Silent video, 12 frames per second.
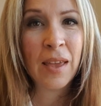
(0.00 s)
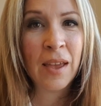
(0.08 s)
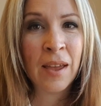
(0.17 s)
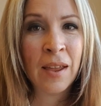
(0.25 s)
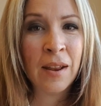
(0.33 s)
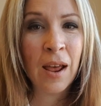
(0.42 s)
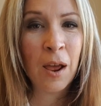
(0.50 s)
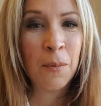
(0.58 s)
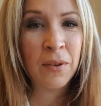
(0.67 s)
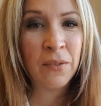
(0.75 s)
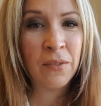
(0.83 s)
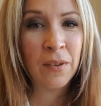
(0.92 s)
And I
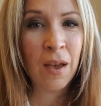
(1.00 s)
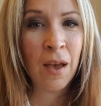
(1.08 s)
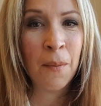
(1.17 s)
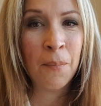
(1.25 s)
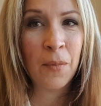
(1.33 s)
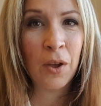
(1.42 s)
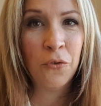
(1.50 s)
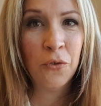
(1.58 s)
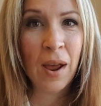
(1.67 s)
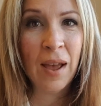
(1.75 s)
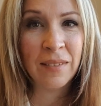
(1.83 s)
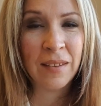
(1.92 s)
was
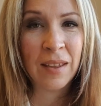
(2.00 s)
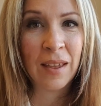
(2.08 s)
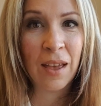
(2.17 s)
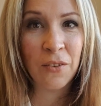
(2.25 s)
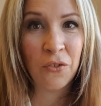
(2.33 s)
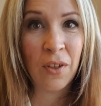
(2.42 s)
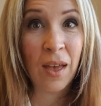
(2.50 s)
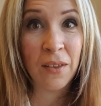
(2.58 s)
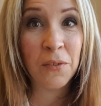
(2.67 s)
attracting, as